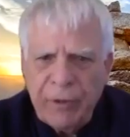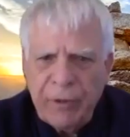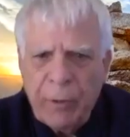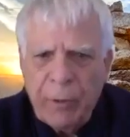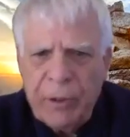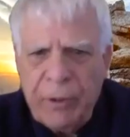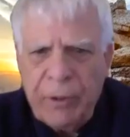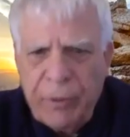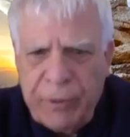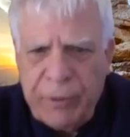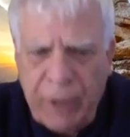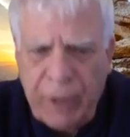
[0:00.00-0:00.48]

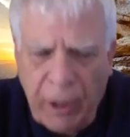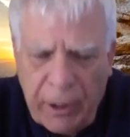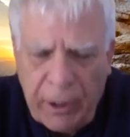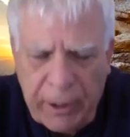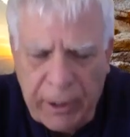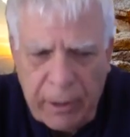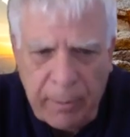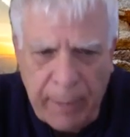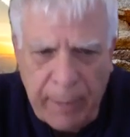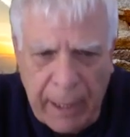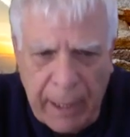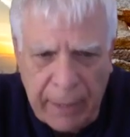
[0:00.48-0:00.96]
you're
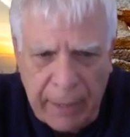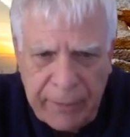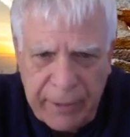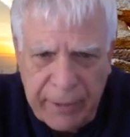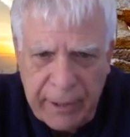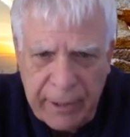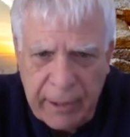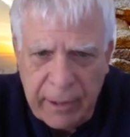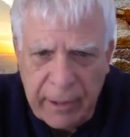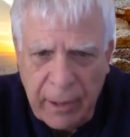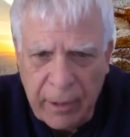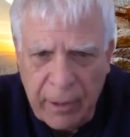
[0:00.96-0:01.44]
talking about
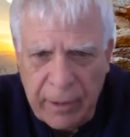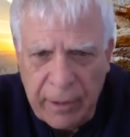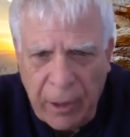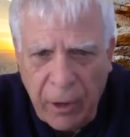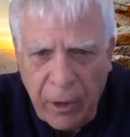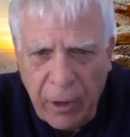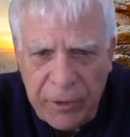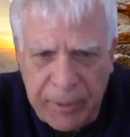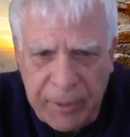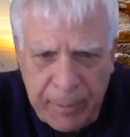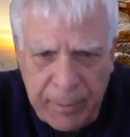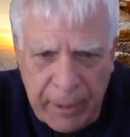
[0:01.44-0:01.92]
the
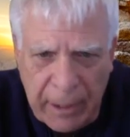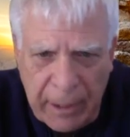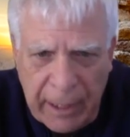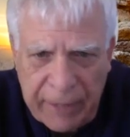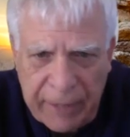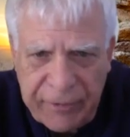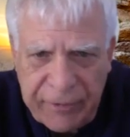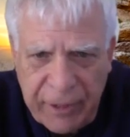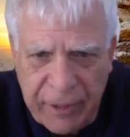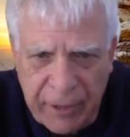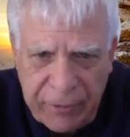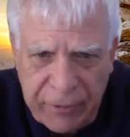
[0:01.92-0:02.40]
ultimate
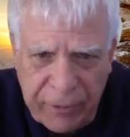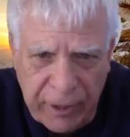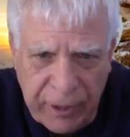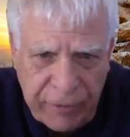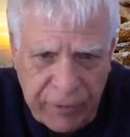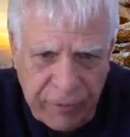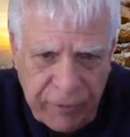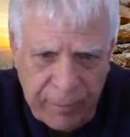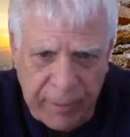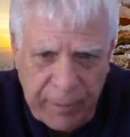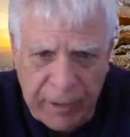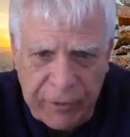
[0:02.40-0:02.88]
lifestyle
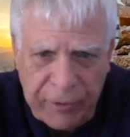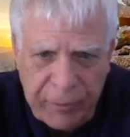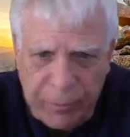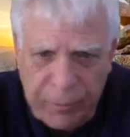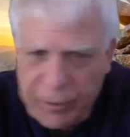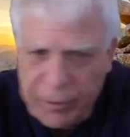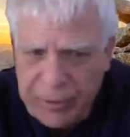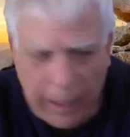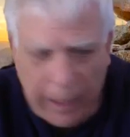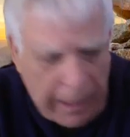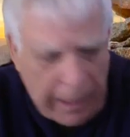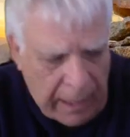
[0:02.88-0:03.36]
transformation,
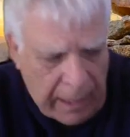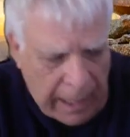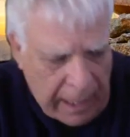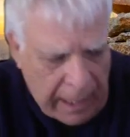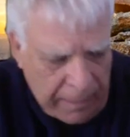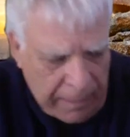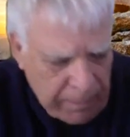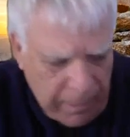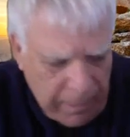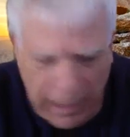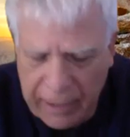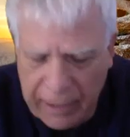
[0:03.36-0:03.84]
which
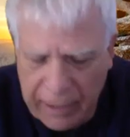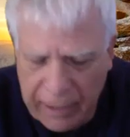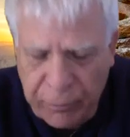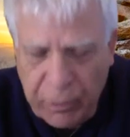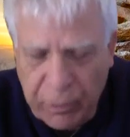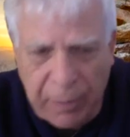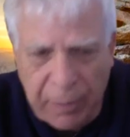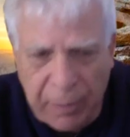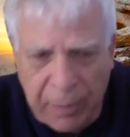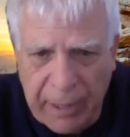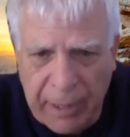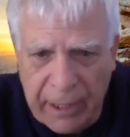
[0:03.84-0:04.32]

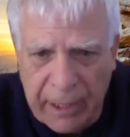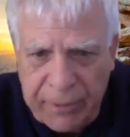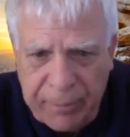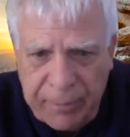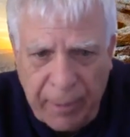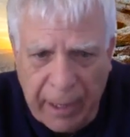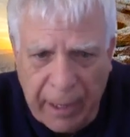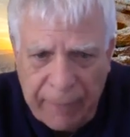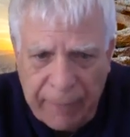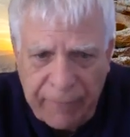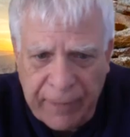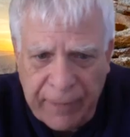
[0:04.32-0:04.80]
it's
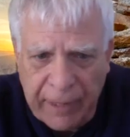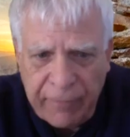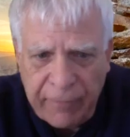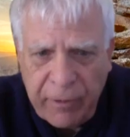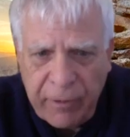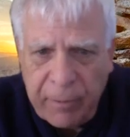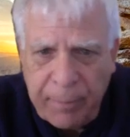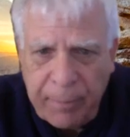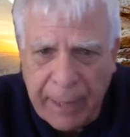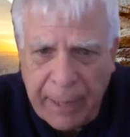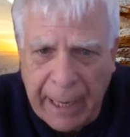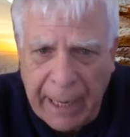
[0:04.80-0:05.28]
my
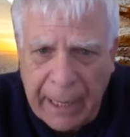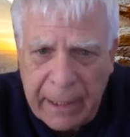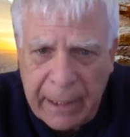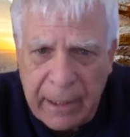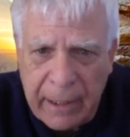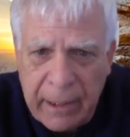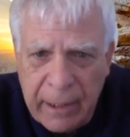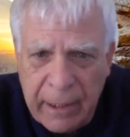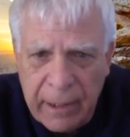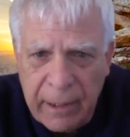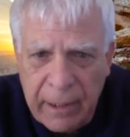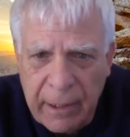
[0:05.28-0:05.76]
favorite pack,
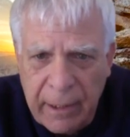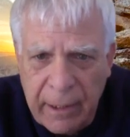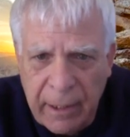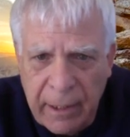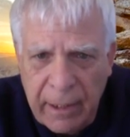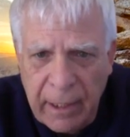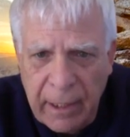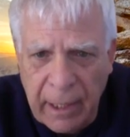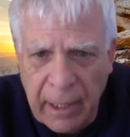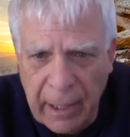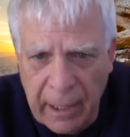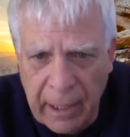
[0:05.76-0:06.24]

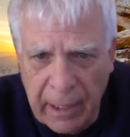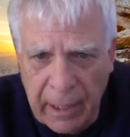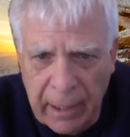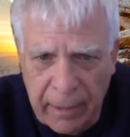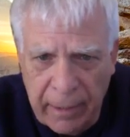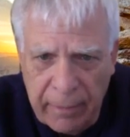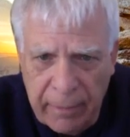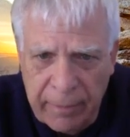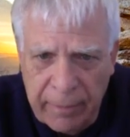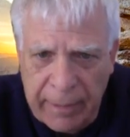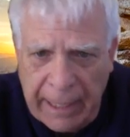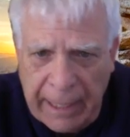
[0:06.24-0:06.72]

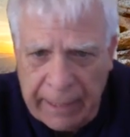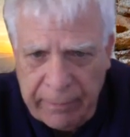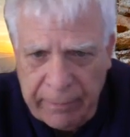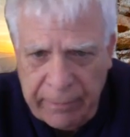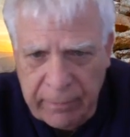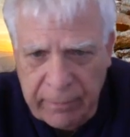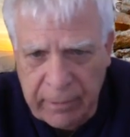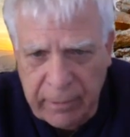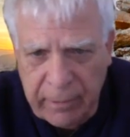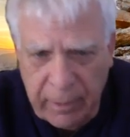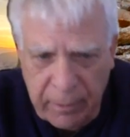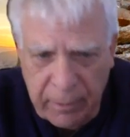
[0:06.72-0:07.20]
that,
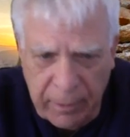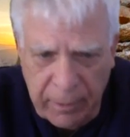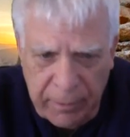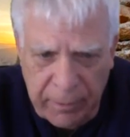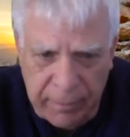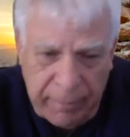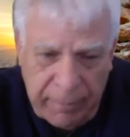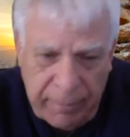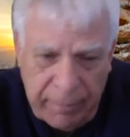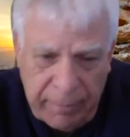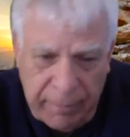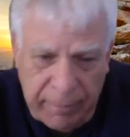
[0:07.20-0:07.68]

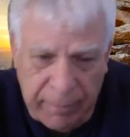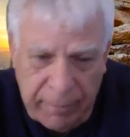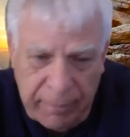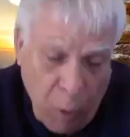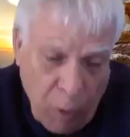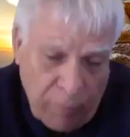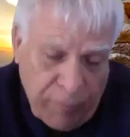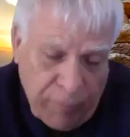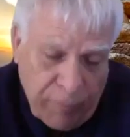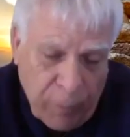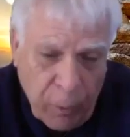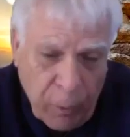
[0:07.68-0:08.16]

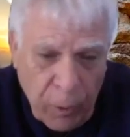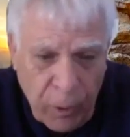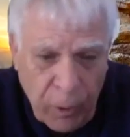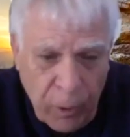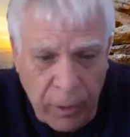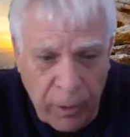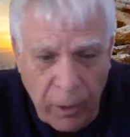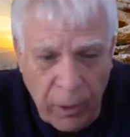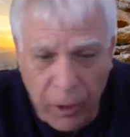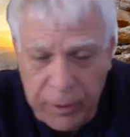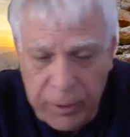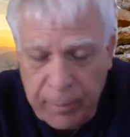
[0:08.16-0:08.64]
core
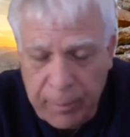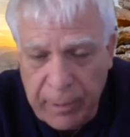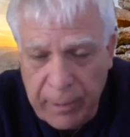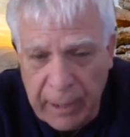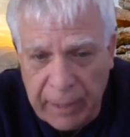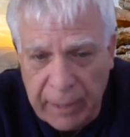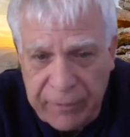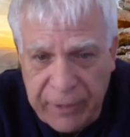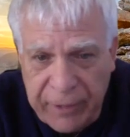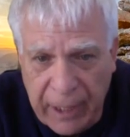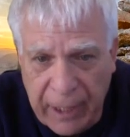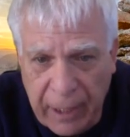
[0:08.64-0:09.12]
4 ultimate
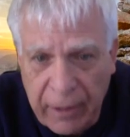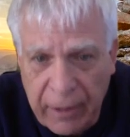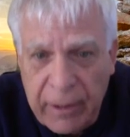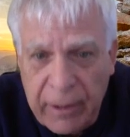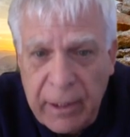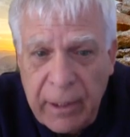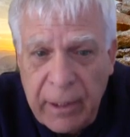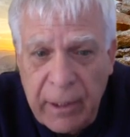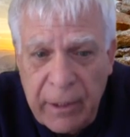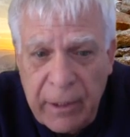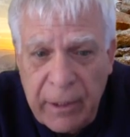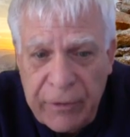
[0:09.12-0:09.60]
lifestyle.
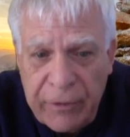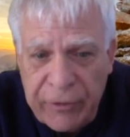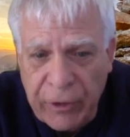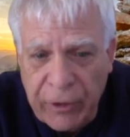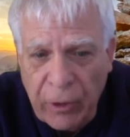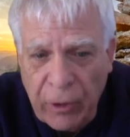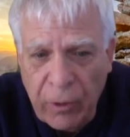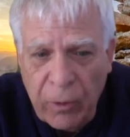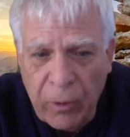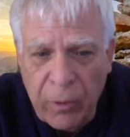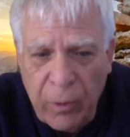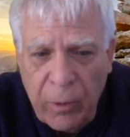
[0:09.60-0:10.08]

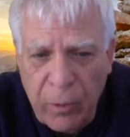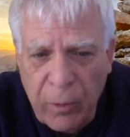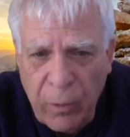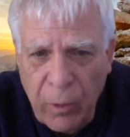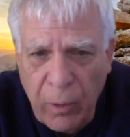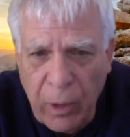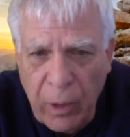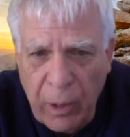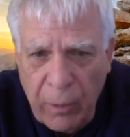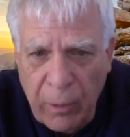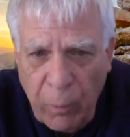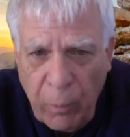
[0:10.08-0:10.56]
So
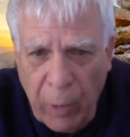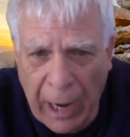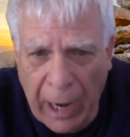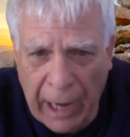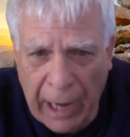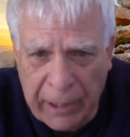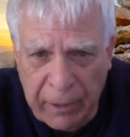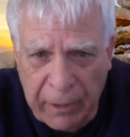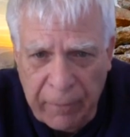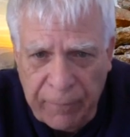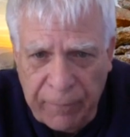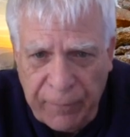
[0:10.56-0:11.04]
how
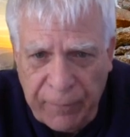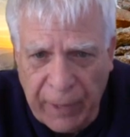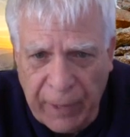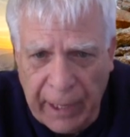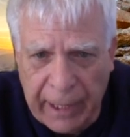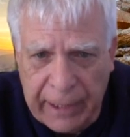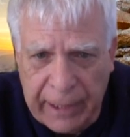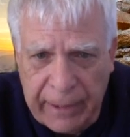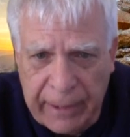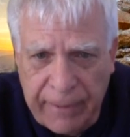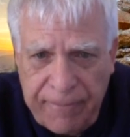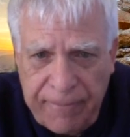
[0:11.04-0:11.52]
do you
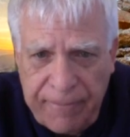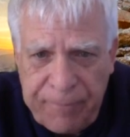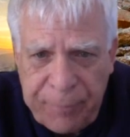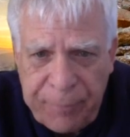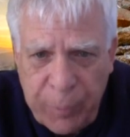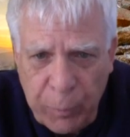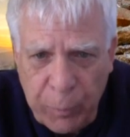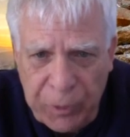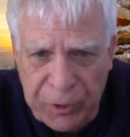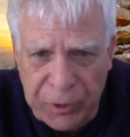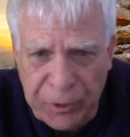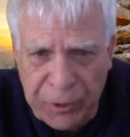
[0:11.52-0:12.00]
find
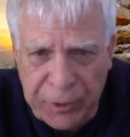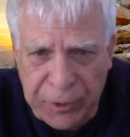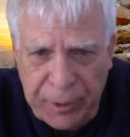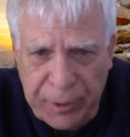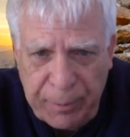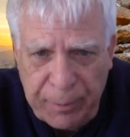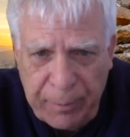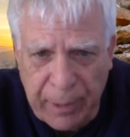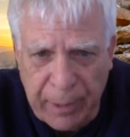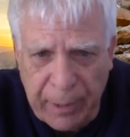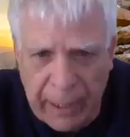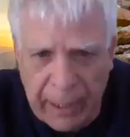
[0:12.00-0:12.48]
when you
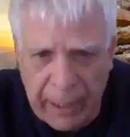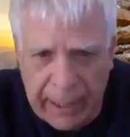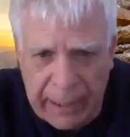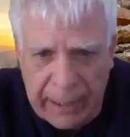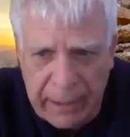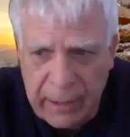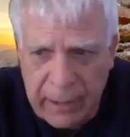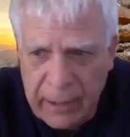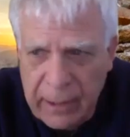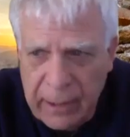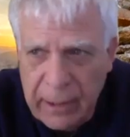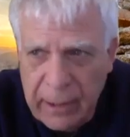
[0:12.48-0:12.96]

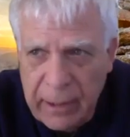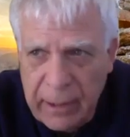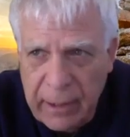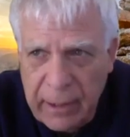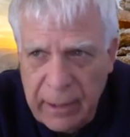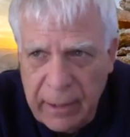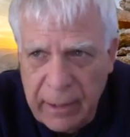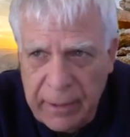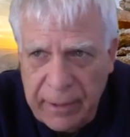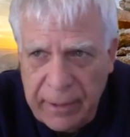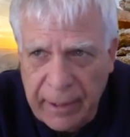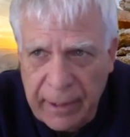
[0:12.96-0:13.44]
combine
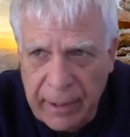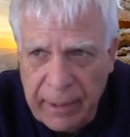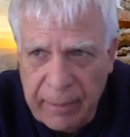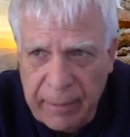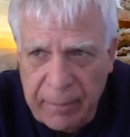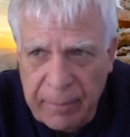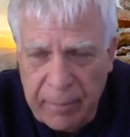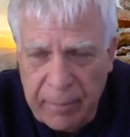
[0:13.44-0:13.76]
the